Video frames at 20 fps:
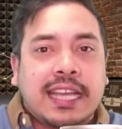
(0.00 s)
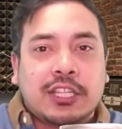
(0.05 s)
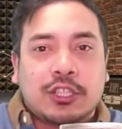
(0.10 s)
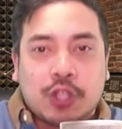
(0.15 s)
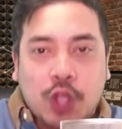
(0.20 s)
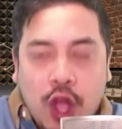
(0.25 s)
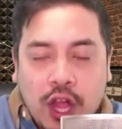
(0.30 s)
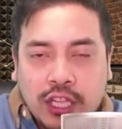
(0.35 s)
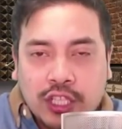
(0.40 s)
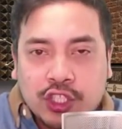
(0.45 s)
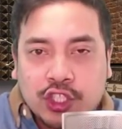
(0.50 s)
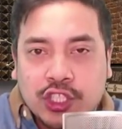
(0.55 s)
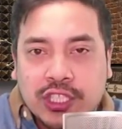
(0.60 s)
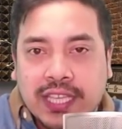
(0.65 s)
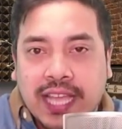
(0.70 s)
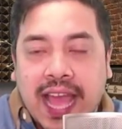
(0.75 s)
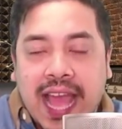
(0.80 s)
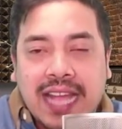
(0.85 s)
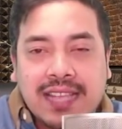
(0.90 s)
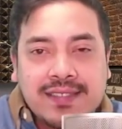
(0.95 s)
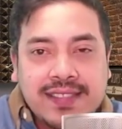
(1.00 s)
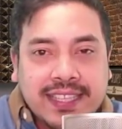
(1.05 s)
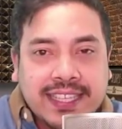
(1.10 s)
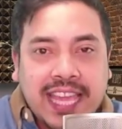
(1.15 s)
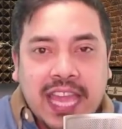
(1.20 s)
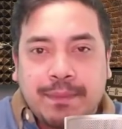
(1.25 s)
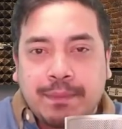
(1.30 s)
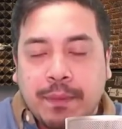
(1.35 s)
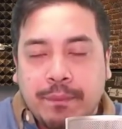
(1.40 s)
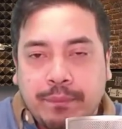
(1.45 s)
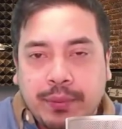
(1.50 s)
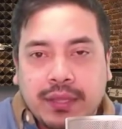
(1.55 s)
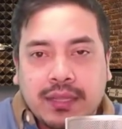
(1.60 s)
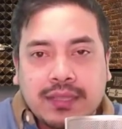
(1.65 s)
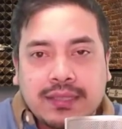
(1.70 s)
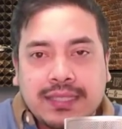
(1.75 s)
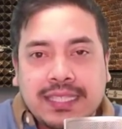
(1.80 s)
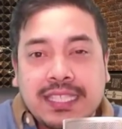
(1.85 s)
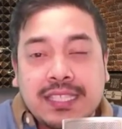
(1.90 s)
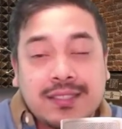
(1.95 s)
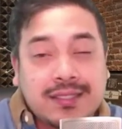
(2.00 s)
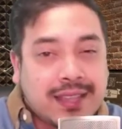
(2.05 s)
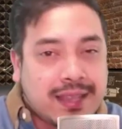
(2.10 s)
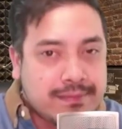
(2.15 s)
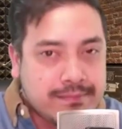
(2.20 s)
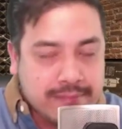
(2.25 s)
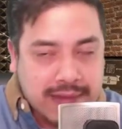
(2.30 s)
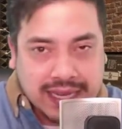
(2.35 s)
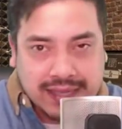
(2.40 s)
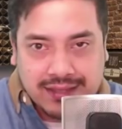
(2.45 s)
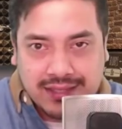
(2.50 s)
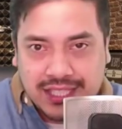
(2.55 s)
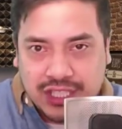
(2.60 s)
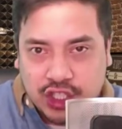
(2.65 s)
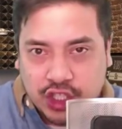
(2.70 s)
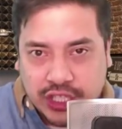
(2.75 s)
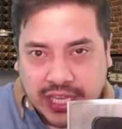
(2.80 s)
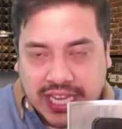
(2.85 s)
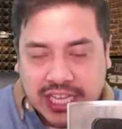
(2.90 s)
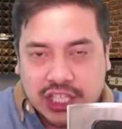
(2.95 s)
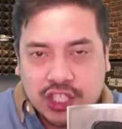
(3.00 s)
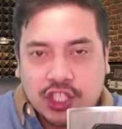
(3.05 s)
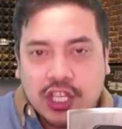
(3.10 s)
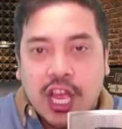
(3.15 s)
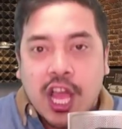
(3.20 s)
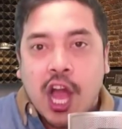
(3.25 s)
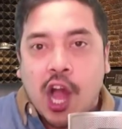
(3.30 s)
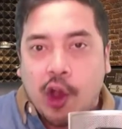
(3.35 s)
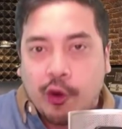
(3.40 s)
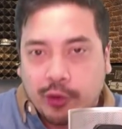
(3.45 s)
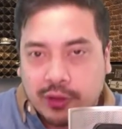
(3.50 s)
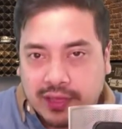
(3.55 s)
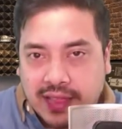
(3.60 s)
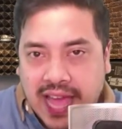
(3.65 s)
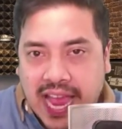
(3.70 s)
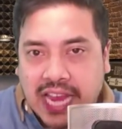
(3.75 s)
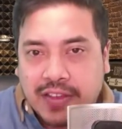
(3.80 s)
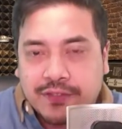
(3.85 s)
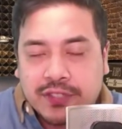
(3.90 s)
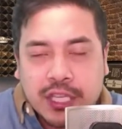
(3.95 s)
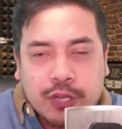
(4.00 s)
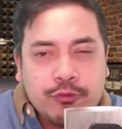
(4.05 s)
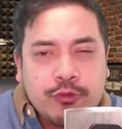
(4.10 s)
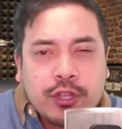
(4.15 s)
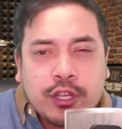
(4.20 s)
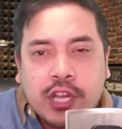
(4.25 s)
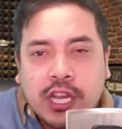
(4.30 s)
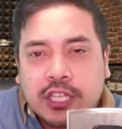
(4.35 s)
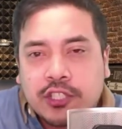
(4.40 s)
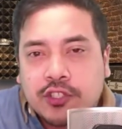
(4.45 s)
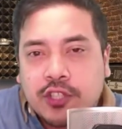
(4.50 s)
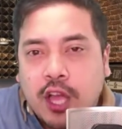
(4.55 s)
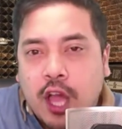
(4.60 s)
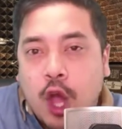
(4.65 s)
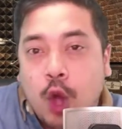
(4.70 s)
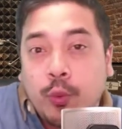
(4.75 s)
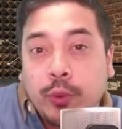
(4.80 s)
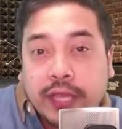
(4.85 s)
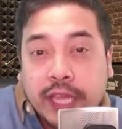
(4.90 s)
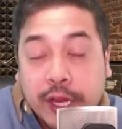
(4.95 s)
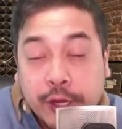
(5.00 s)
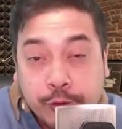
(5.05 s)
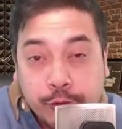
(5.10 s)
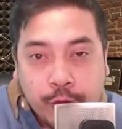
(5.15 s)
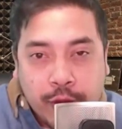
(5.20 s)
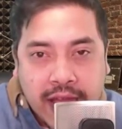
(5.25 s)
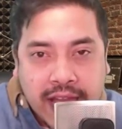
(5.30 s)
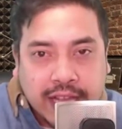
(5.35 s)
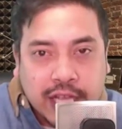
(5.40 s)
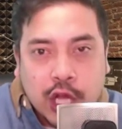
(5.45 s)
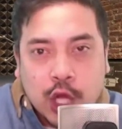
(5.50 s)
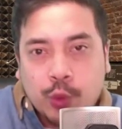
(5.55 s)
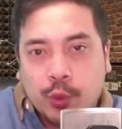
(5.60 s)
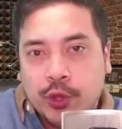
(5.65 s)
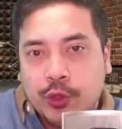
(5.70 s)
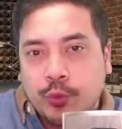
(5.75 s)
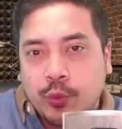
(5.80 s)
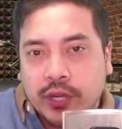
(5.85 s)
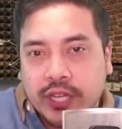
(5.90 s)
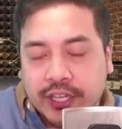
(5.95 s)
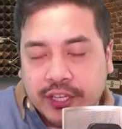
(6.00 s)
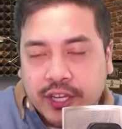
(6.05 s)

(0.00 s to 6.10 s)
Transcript: technology has the capabilities to immensely change our lives in regards to how we interact with one